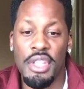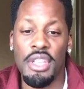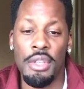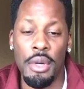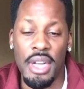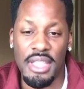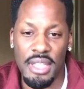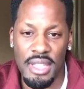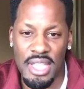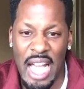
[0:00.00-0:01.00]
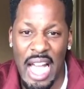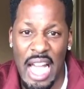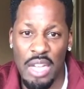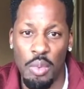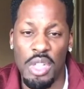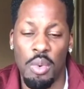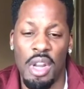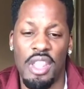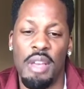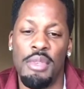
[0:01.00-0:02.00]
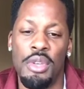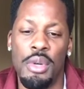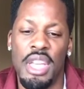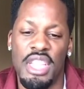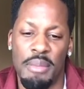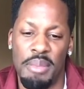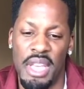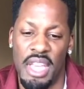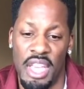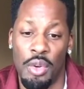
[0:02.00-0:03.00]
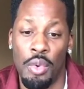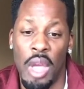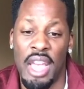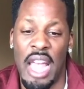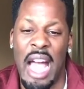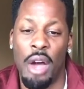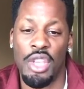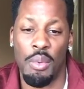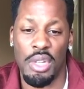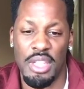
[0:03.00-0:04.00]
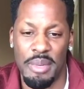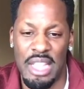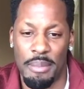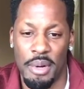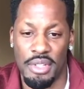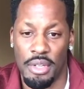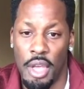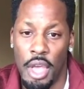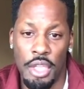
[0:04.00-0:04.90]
See, you get to decide which one of them you get to be and how you want to be that person.